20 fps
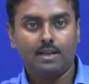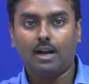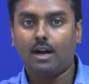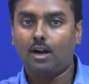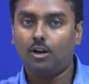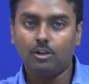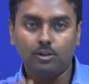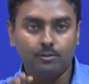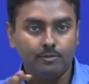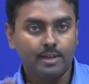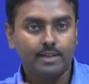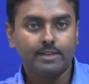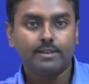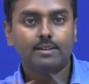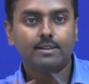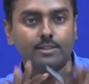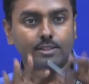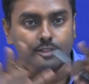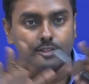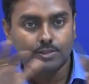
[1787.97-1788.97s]
However
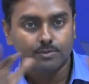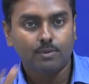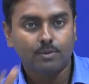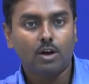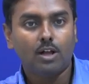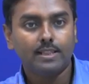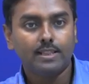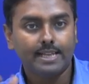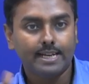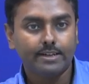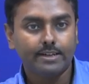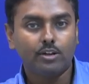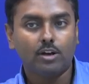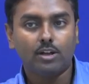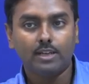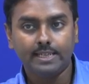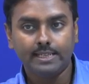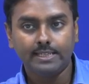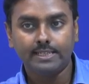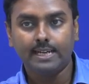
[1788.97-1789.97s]
small that
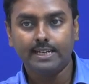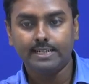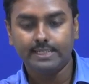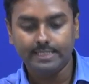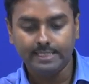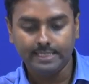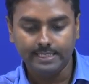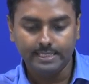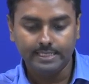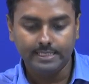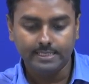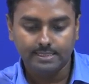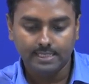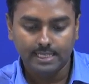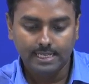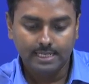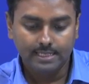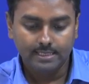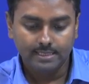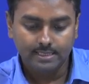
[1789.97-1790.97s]
nonlinearity is,
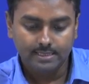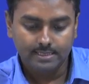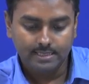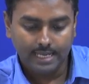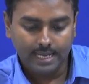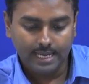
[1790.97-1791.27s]
this